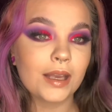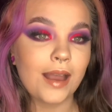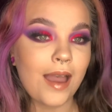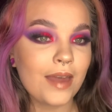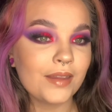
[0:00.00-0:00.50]

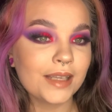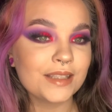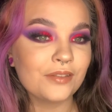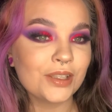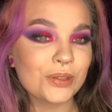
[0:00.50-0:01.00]
And that is the
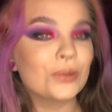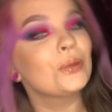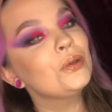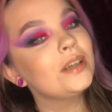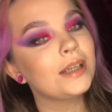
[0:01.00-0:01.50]
finished
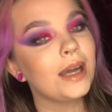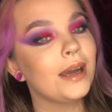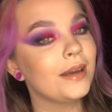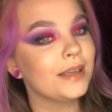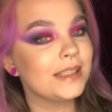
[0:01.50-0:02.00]
look,
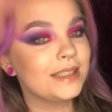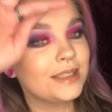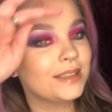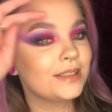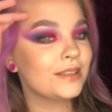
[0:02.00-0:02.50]
guys.
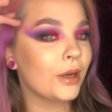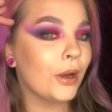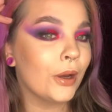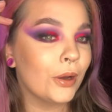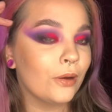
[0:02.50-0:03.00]

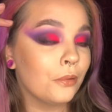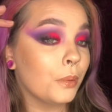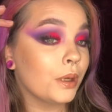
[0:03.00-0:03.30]
So